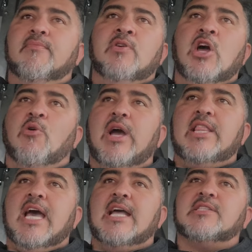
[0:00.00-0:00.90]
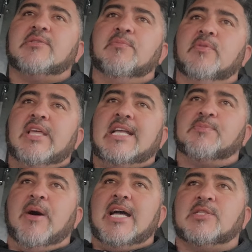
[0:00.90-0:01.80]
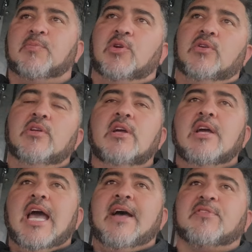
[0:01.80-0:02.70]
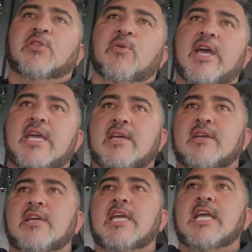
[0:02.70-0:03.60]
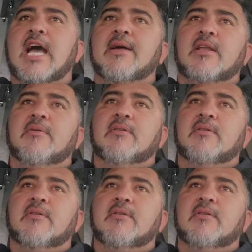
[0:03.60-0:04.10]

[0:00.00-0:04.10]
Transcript: No way that's possible after the way he got